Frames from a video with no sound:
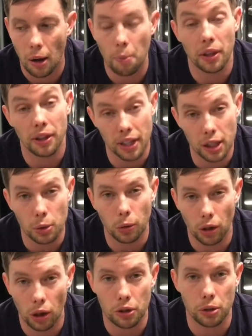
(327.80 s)
But this
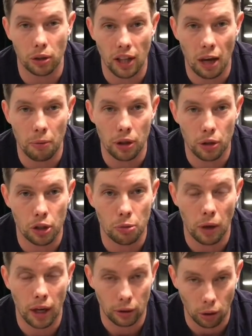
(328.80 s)
one also allowed me to use
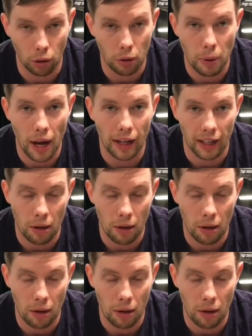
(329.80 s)
my lower back